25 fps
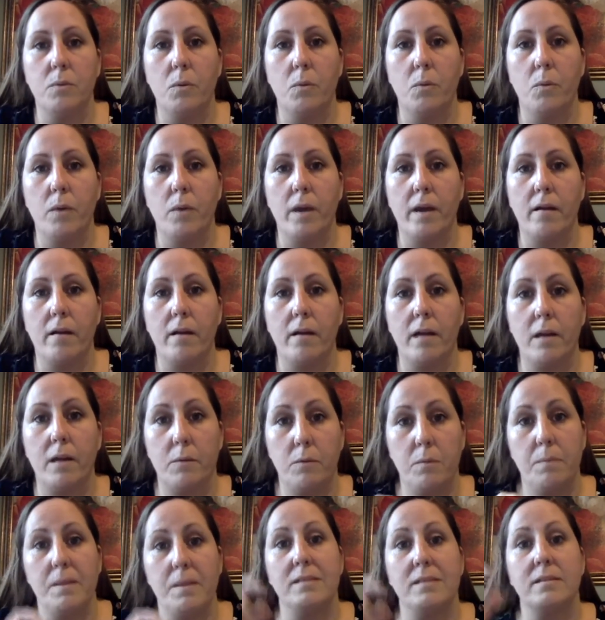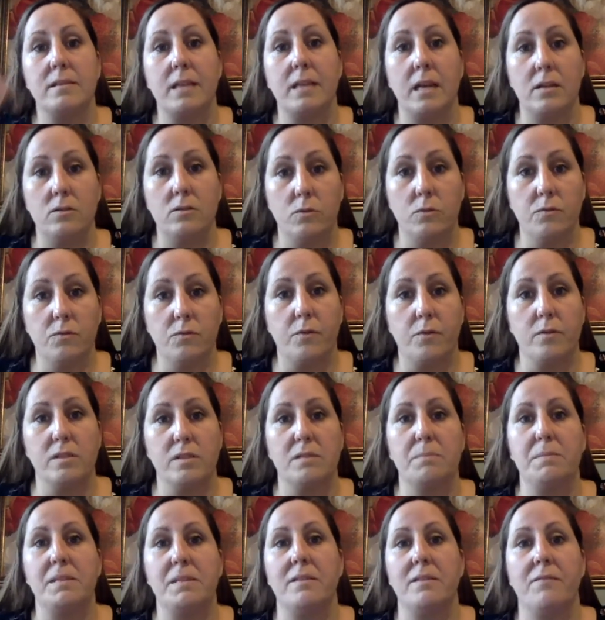where it would be scheduled for a
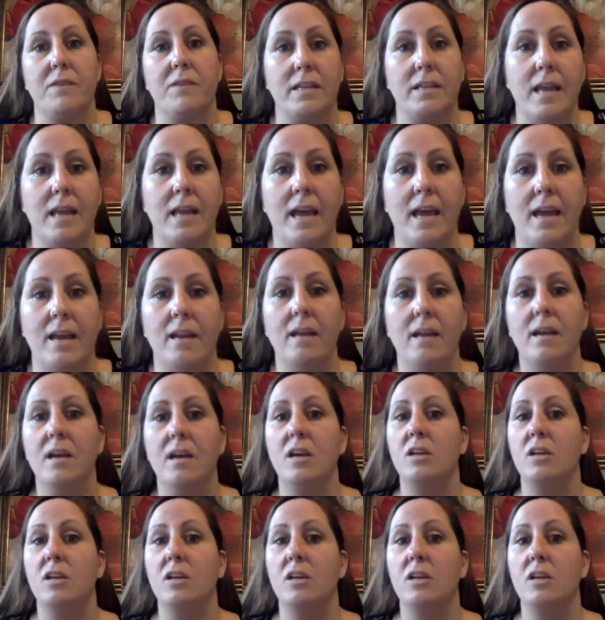specific date.